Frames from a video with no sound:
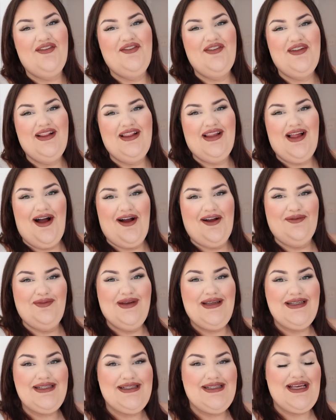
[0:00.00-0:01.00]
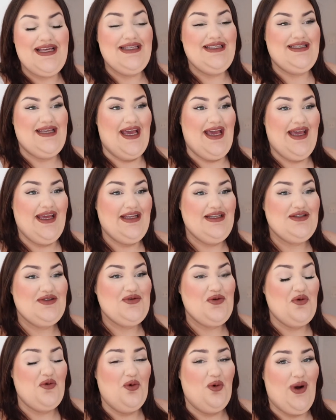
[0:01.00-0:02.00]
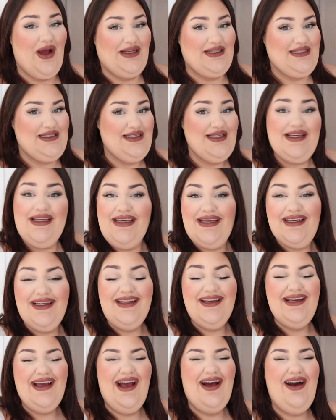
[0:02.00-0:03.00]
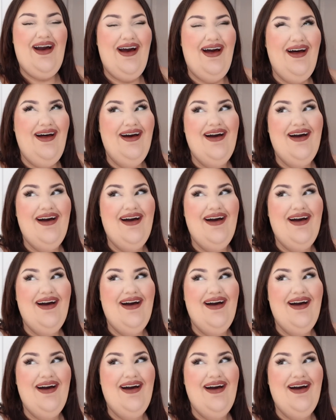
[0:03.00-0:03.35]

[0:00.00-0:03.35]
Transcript: Vlogmas day 20. Ah!